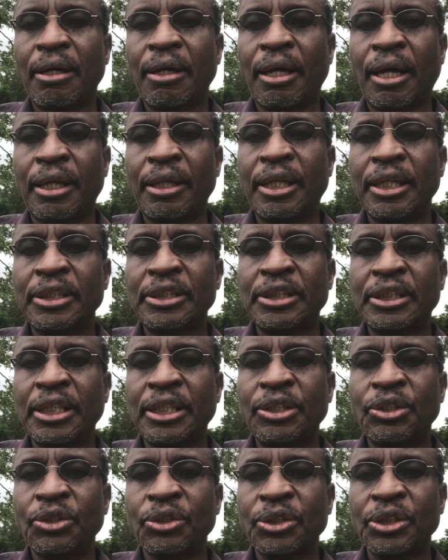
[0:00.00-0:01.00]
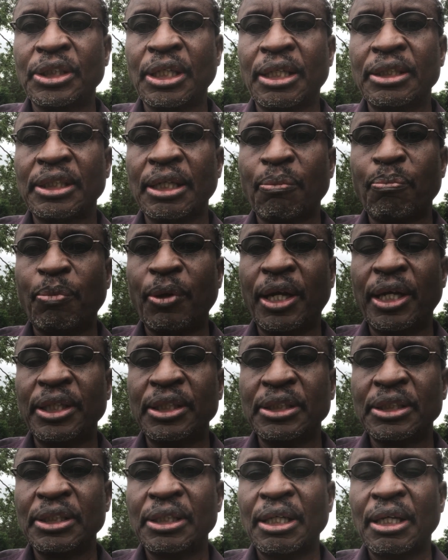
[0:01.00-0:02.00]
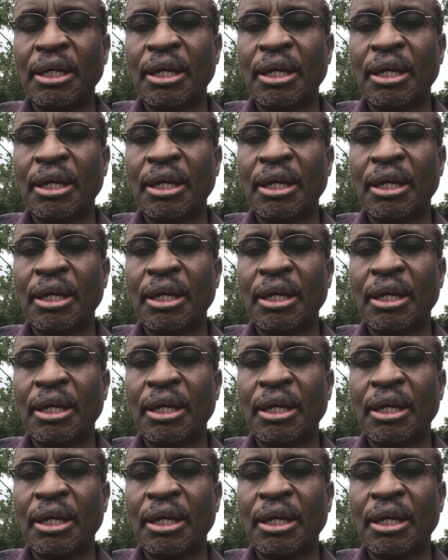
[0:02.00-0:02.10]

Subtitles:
at the stage of such a place,